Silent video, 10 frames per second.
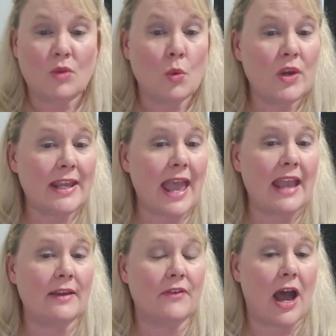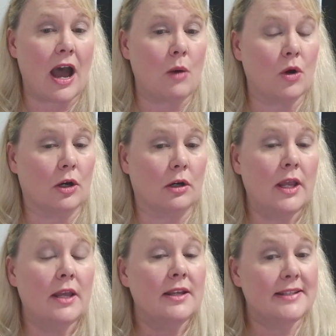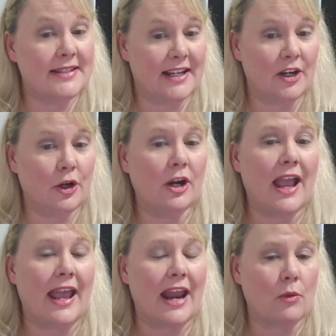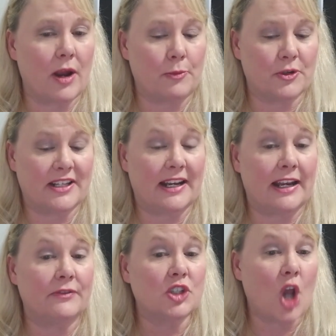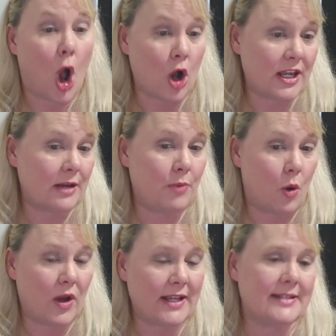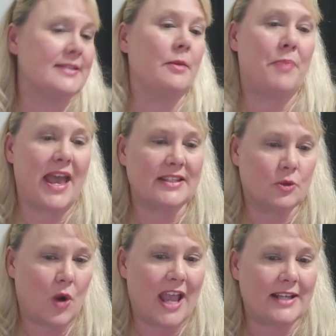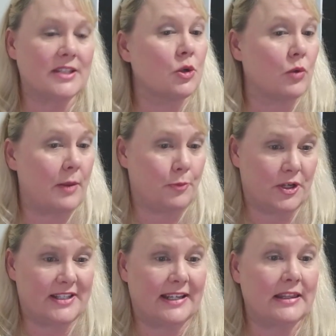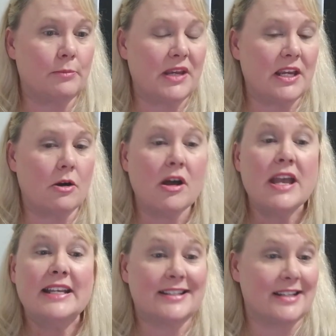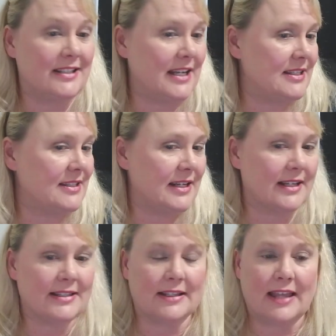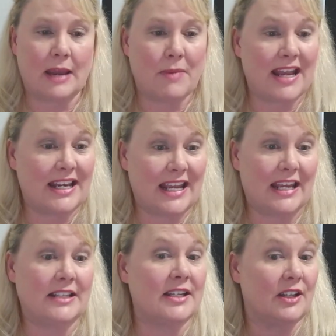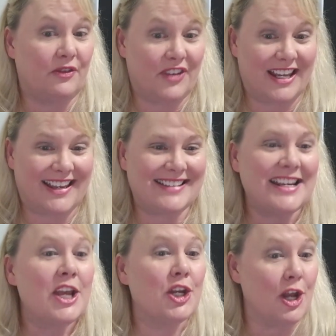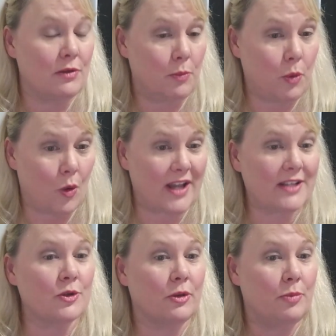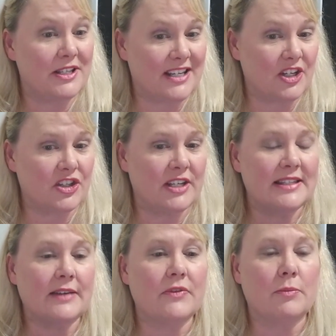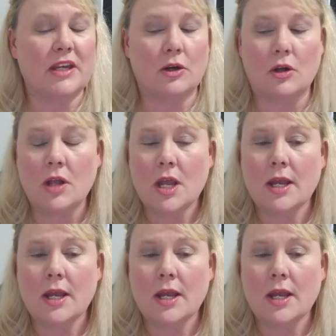We gave our senator and our representative talking points, the best ways to represent the bill, statistics that they may need to defend, the points or the positions of the bill.